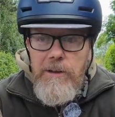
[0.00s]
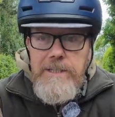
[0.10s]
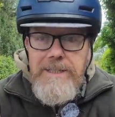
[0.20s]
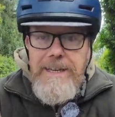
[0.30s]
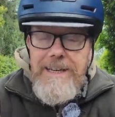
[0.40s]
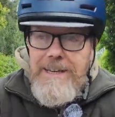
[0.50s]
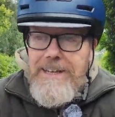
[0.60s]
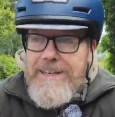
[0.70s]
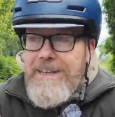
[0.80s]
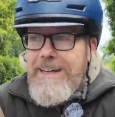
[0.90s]
I've got to say.
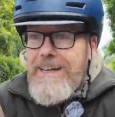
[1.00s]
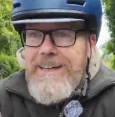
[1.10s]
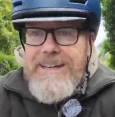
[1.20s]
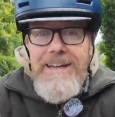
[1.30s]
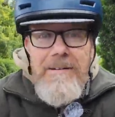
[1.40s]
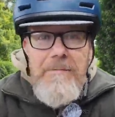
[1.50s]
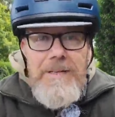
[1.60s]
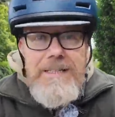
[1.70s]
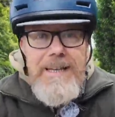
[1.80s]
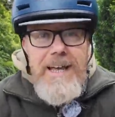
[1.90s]

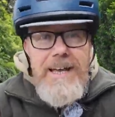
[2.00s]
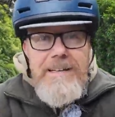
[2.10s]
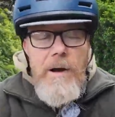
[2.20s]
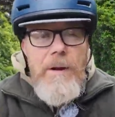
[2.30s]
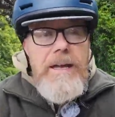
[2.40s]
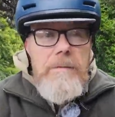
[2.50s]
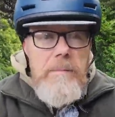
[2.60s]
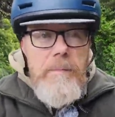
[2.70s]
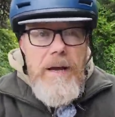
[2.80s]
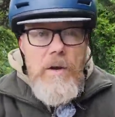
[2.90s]
But now I'm
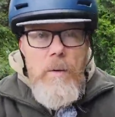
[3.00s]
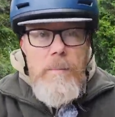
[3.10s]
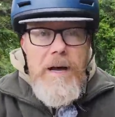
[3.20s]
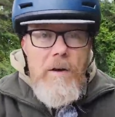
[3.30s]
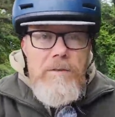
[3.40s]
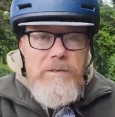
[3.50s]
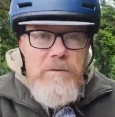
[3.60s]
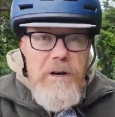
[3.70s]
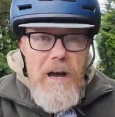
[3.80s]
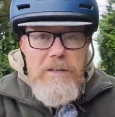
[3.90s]
going back
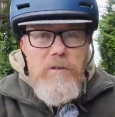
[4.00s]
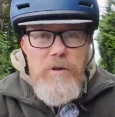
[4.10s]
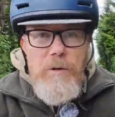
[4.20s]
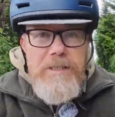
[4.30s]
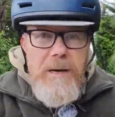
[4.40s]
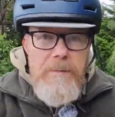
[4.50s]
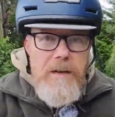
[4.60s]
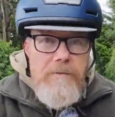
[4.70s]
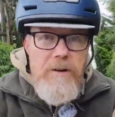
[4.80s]
onto, I don't know if you can see up there in